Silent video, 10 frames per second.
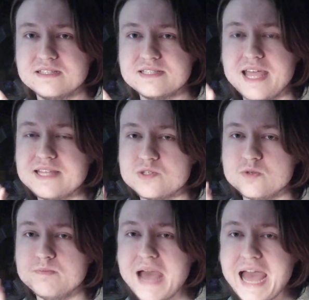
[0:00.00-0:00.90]
takes you
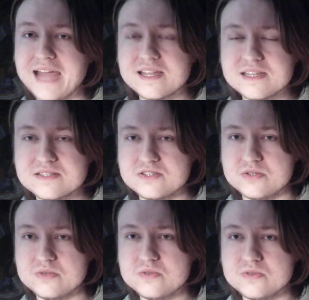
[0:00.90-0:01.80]
back
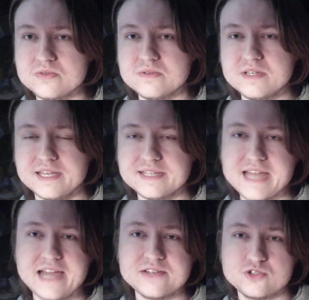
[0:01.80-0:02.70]
to his
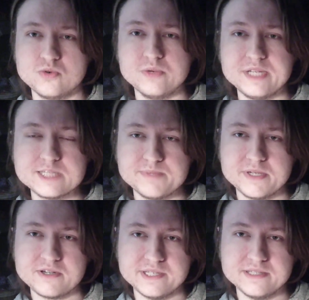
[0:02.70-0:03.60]
Astral Weeks
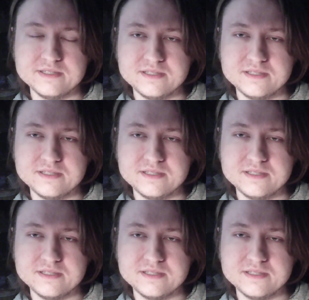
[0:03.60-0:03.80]
period.